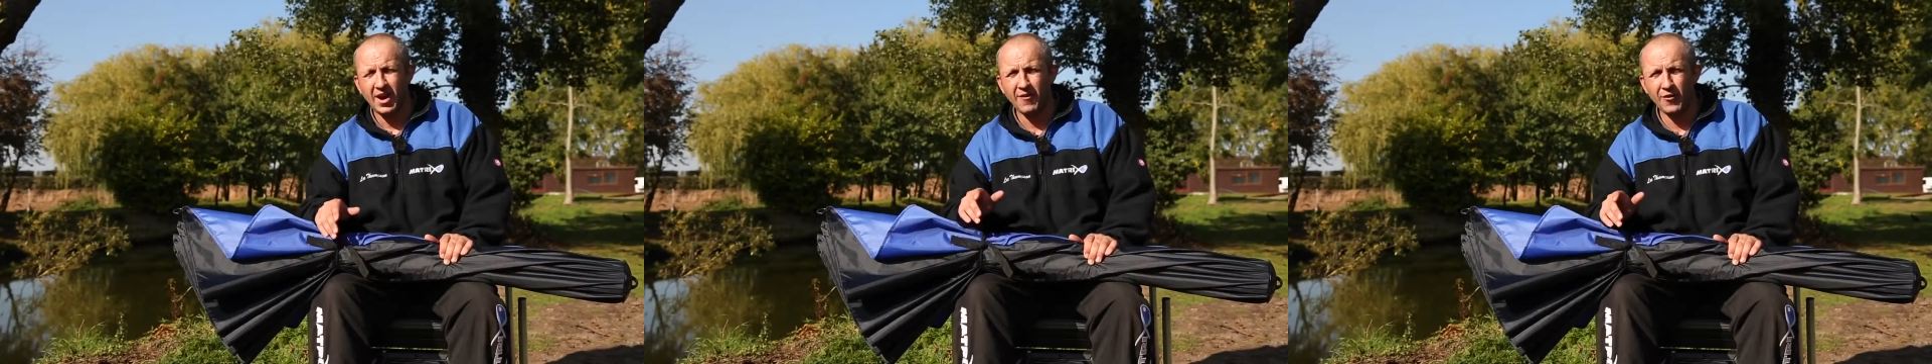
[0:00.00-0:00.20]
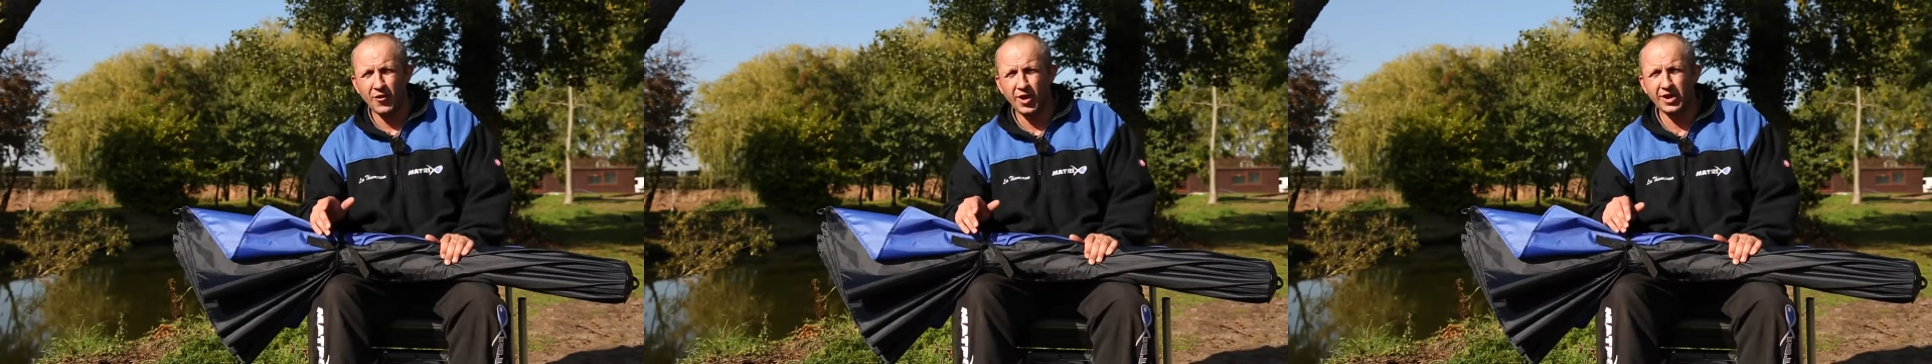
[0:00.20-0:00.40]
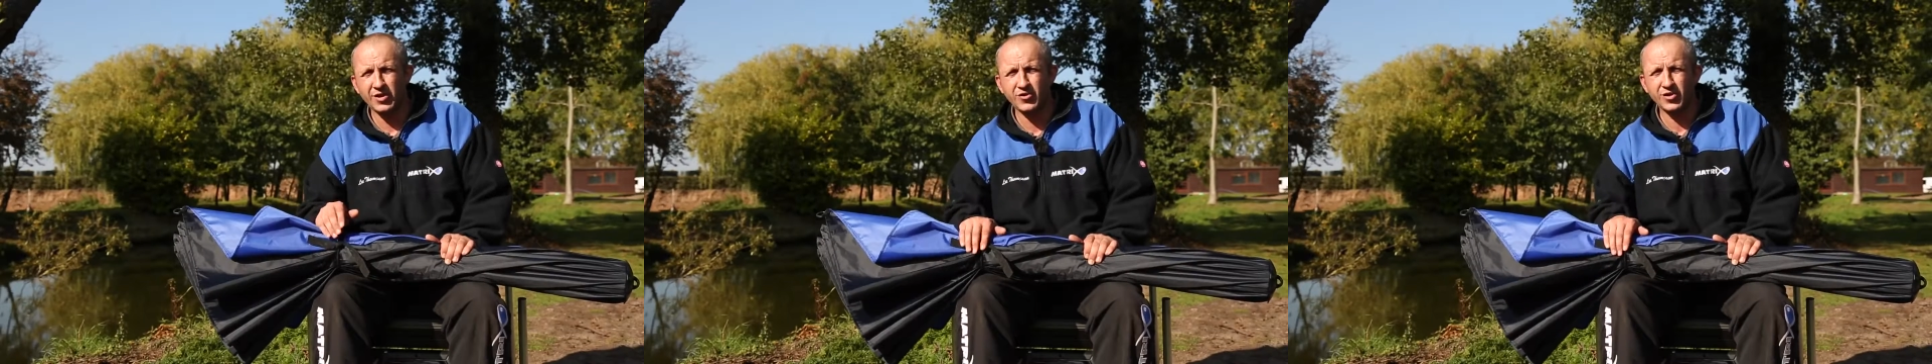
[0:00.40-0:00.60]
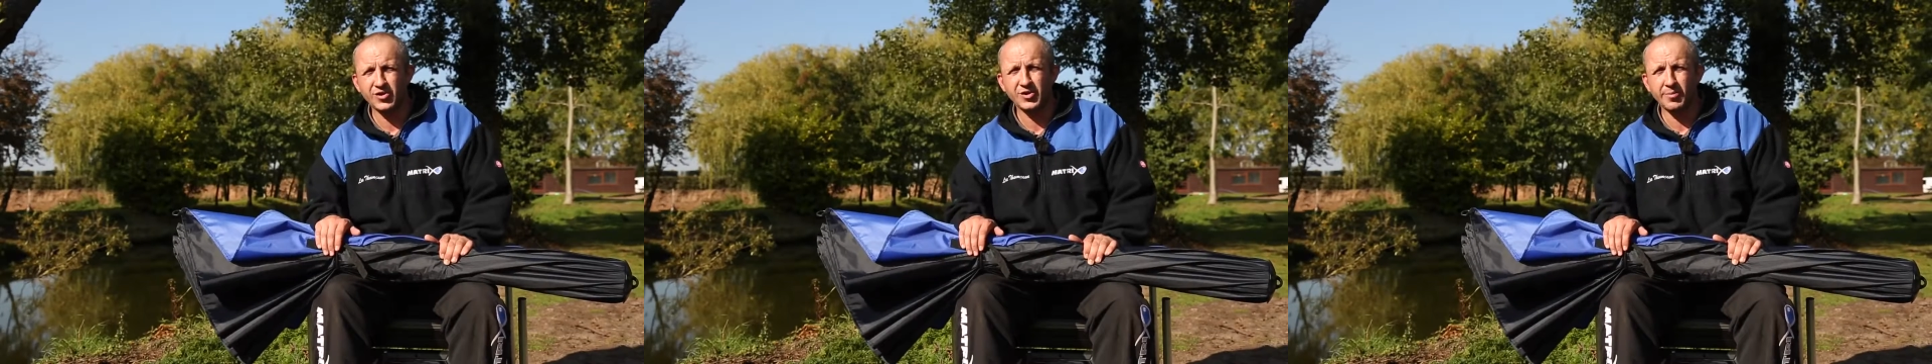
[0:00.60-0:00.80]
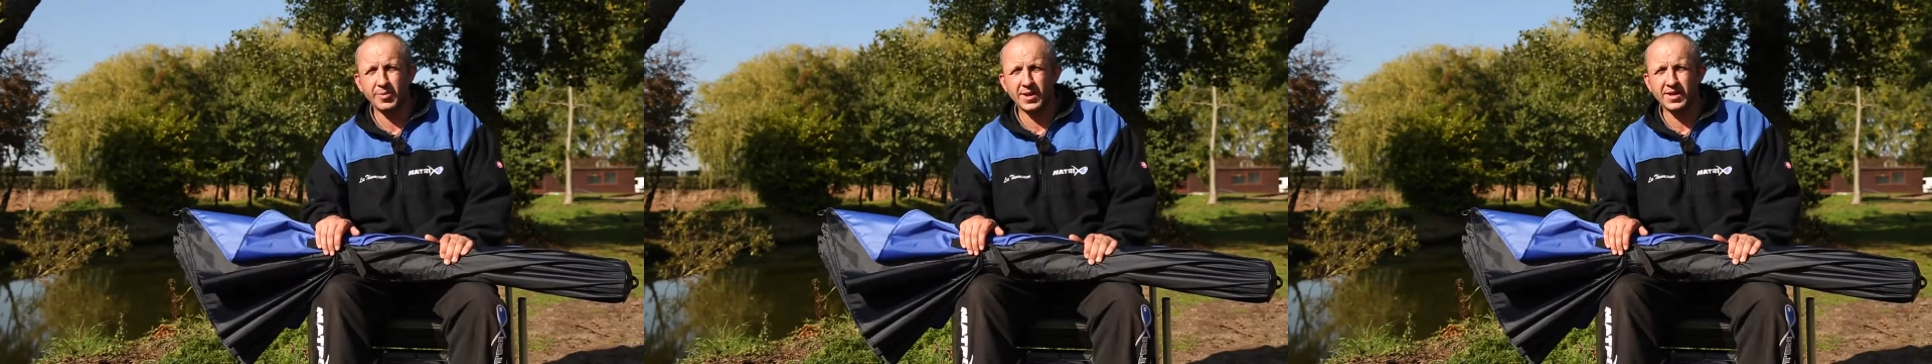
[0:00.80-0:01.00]
And for extra
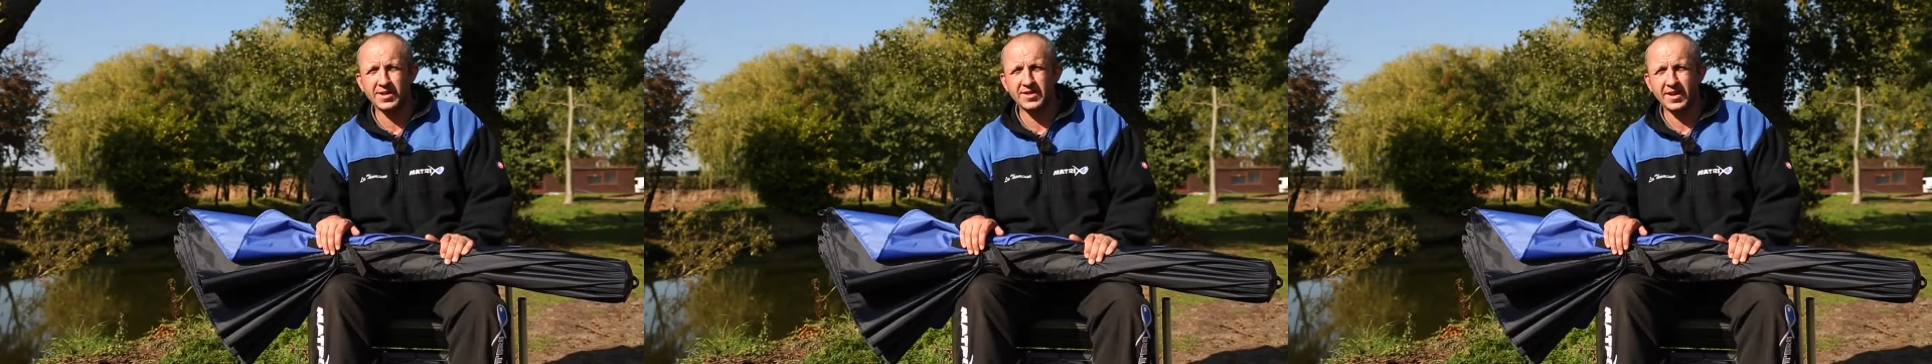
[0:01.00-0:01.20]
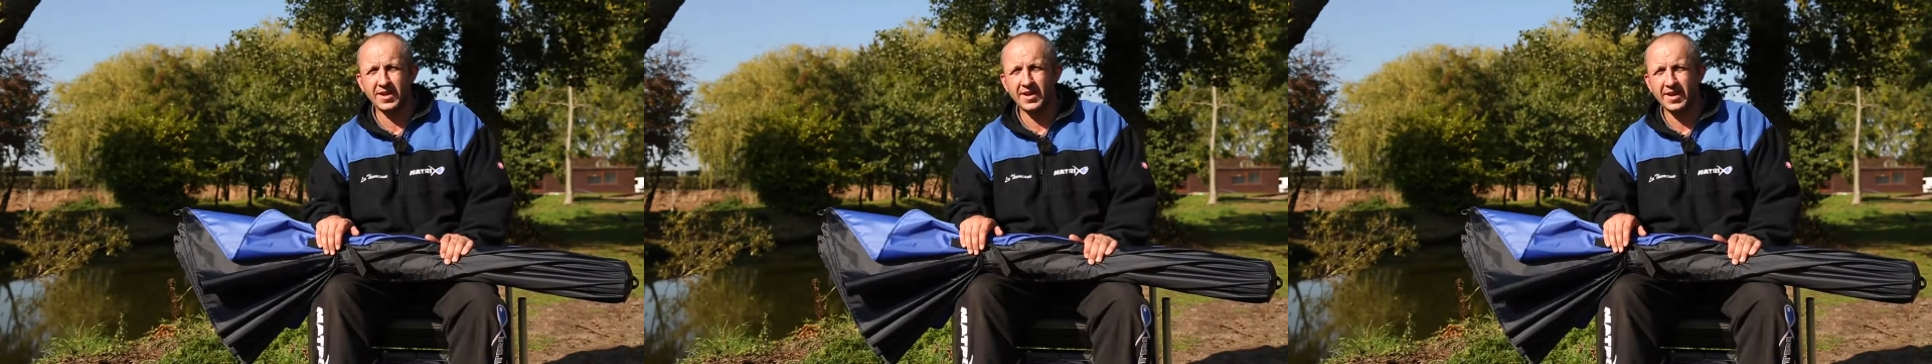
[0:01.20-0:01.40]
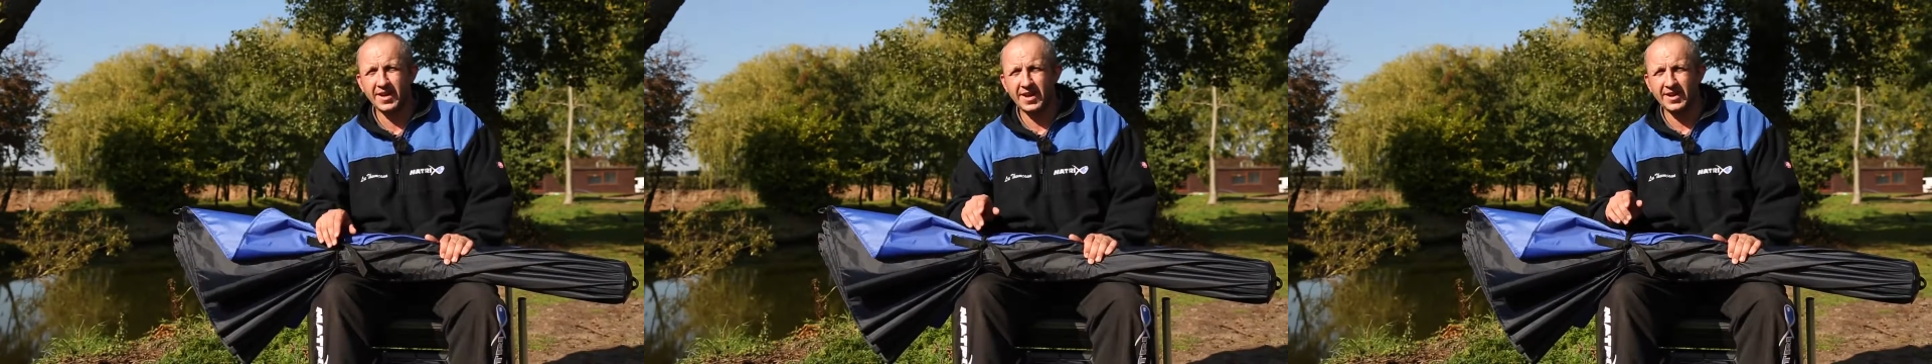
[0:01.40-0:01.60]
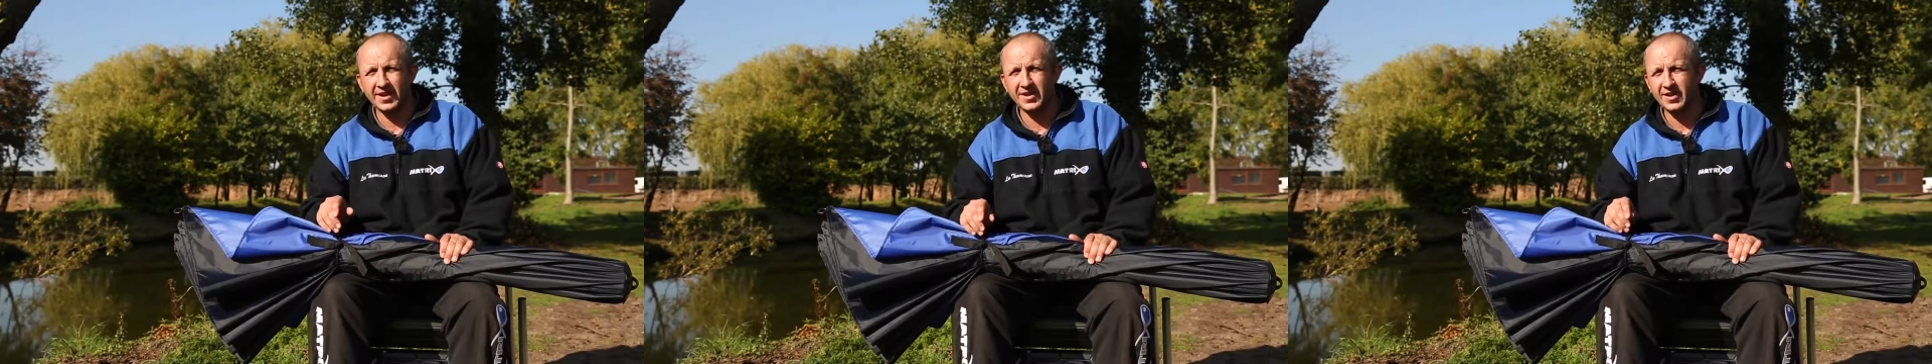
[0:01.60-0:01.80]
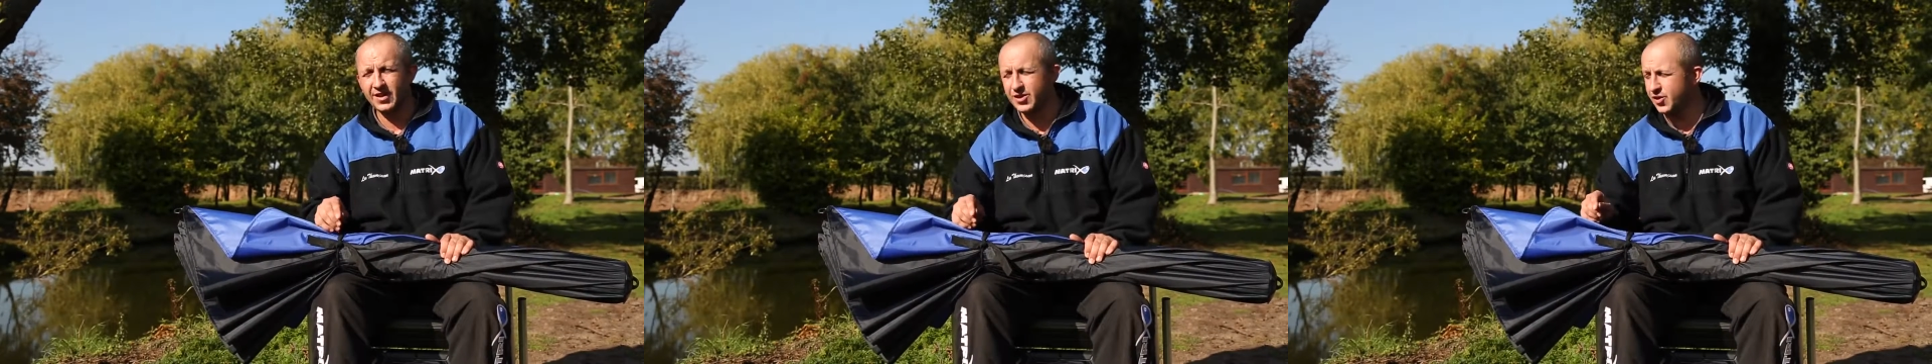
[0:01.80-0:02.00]
stability, in
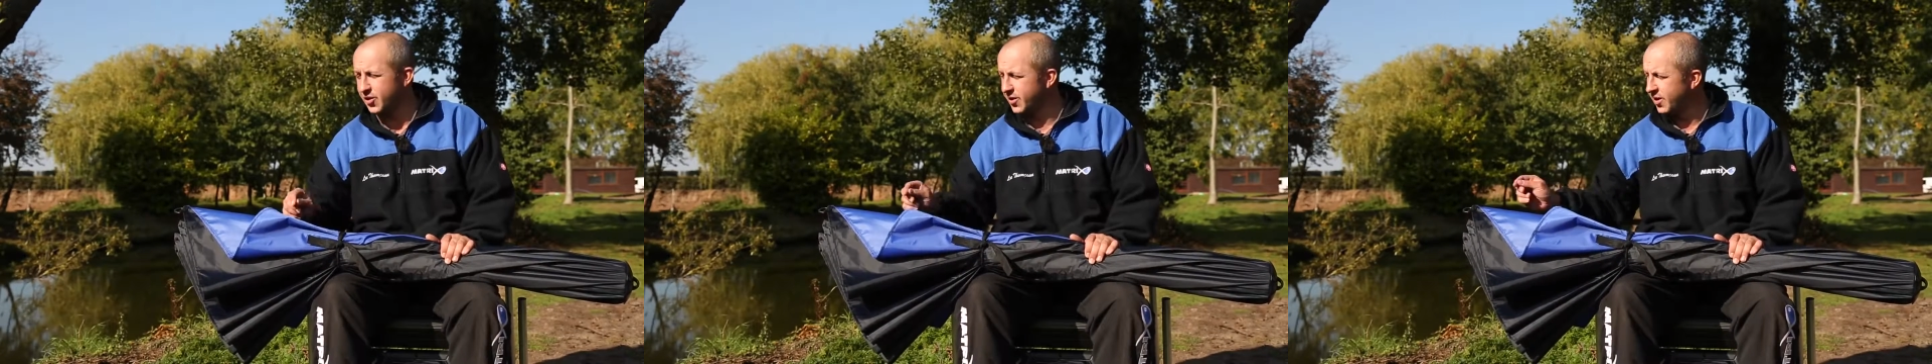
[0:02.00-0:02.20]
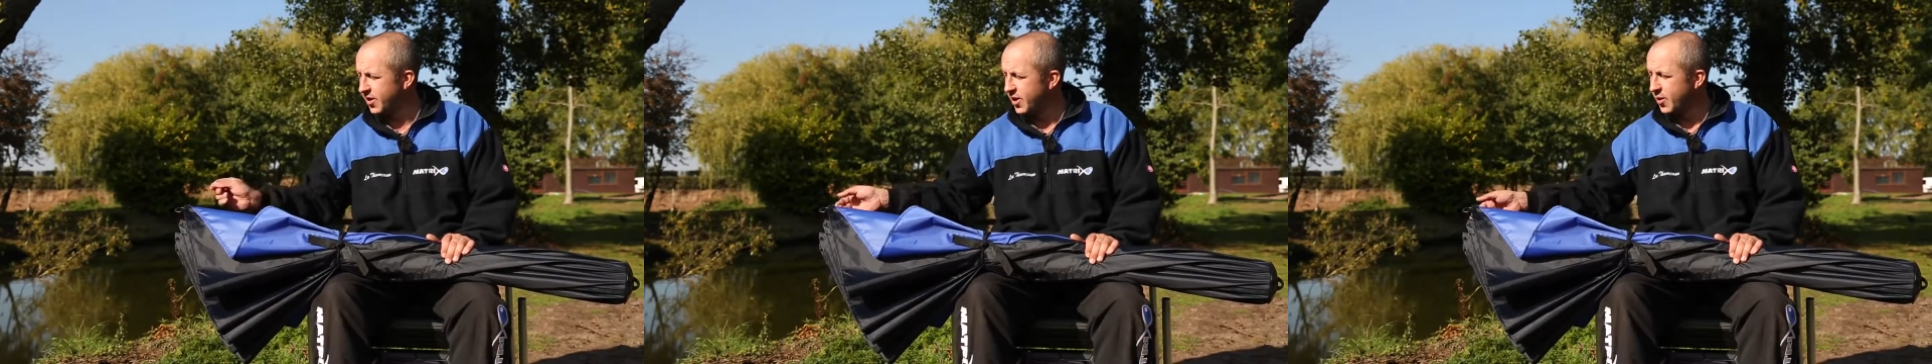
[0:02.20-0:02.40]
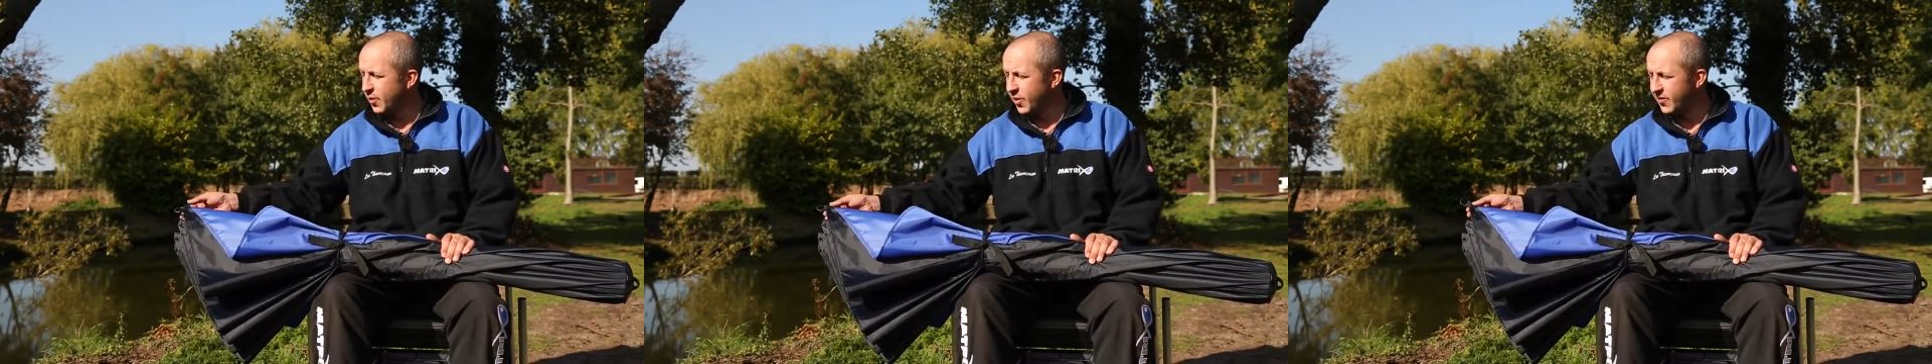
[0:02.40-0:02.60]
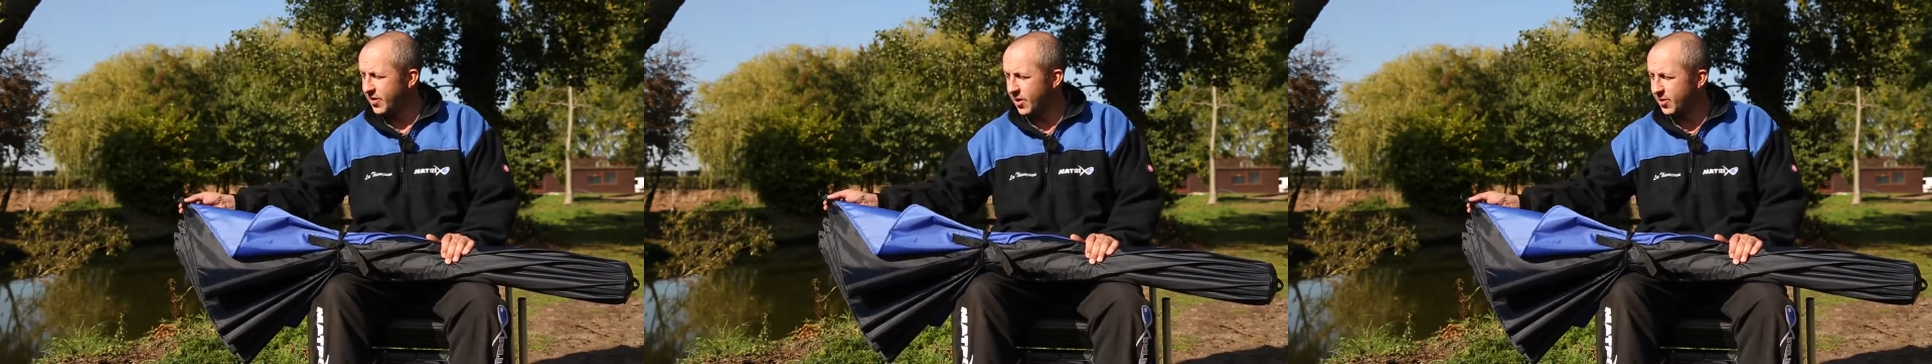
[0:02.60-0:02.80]
addition, we've